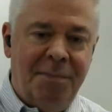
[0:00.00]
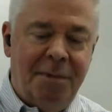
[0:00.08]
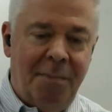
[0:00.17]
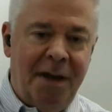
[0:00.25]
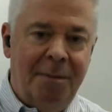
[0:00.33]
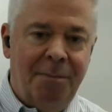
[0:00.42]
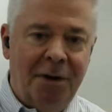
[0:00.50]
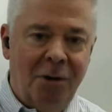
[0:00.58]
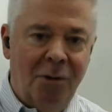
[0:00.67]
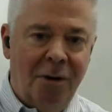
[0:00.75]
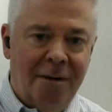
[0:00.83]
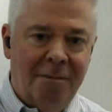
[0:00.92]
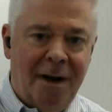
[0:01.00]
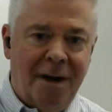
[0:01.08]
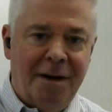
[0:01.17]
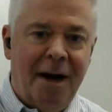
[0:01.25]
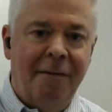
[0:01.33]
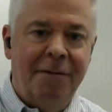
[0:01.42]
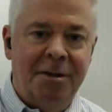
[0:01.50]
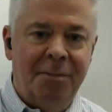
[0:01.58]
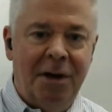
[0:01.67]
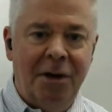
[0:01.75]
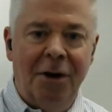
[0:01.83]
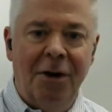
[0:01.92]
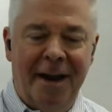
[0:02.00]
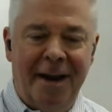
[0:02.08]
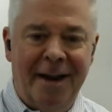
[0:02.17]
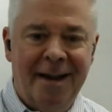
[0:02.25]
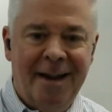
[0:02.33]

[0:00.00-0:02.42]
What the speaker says: the people who are uncomfortable learning